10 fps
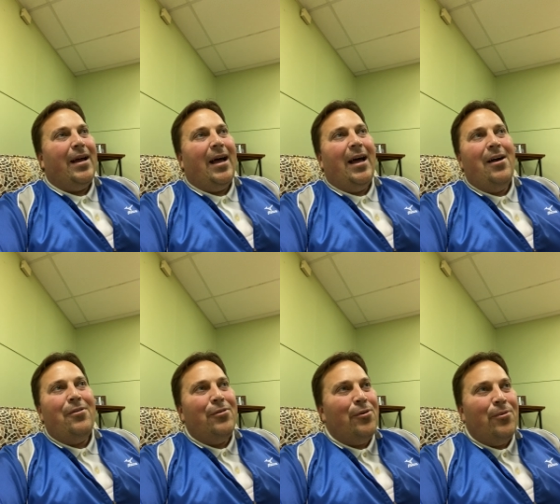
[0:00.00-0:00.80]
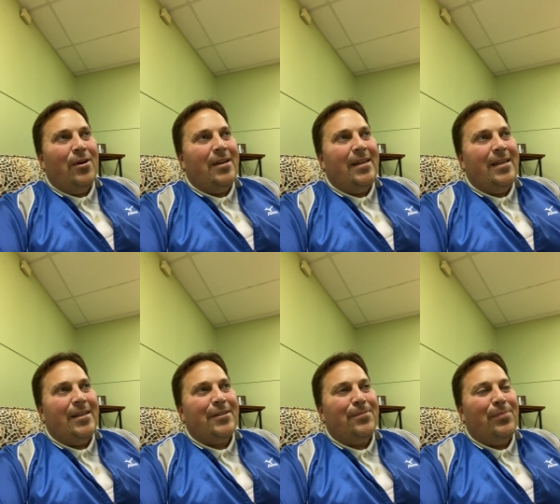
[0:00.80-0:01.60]
I don't know what it
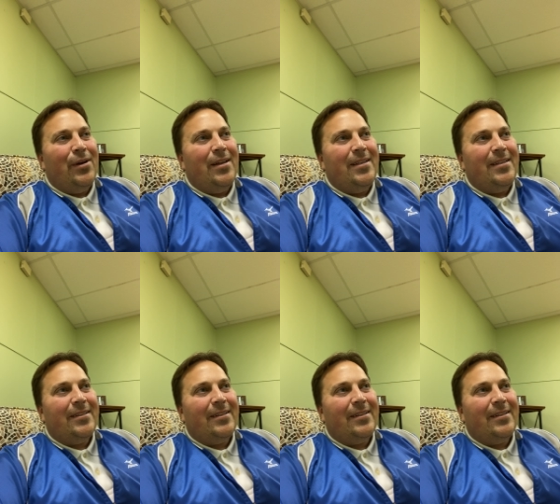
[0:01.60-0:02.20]
is, but